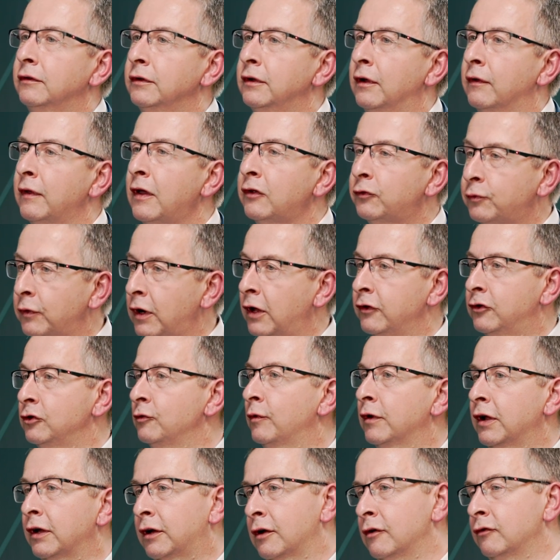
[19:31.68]
You know, that's what I do
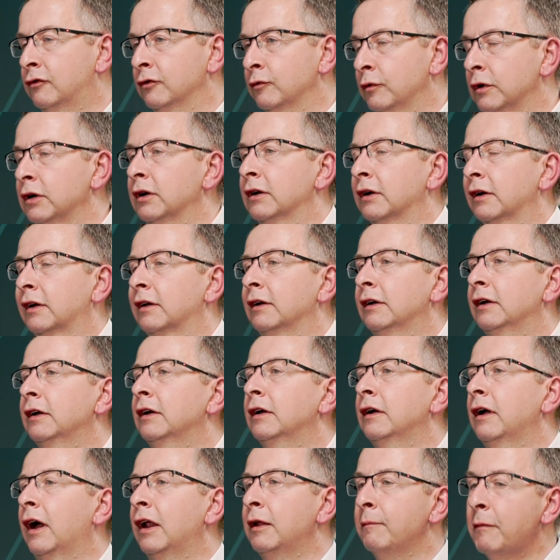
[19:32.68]
when I go to work.
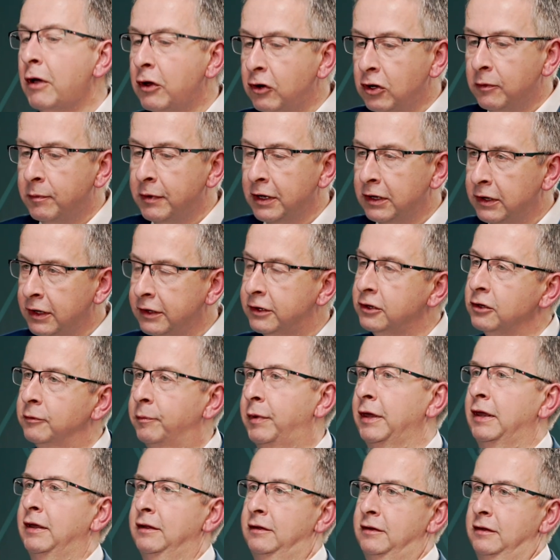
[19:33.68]
And it may only be a little
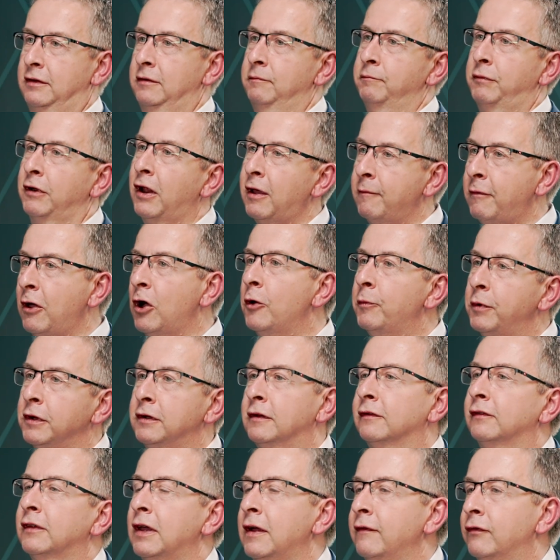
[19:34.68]
bit, but I'm helping
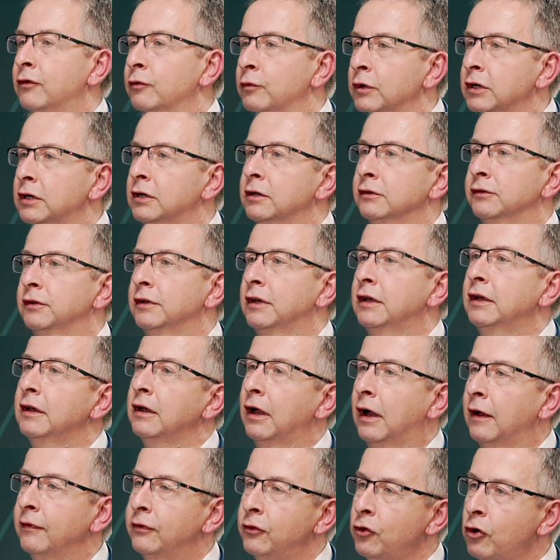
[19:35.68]
to save the world.
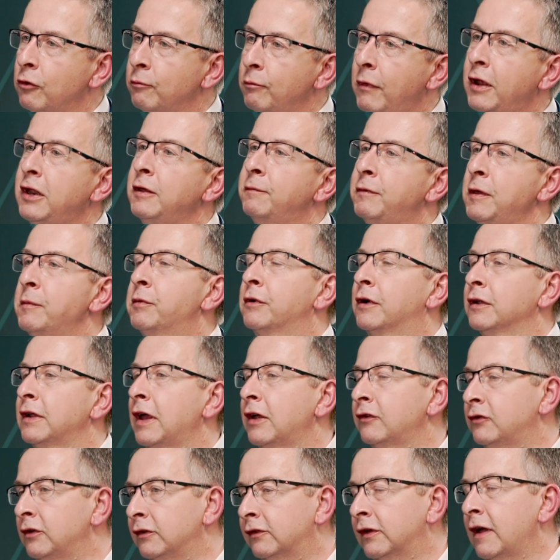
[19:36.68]
And not many people can actually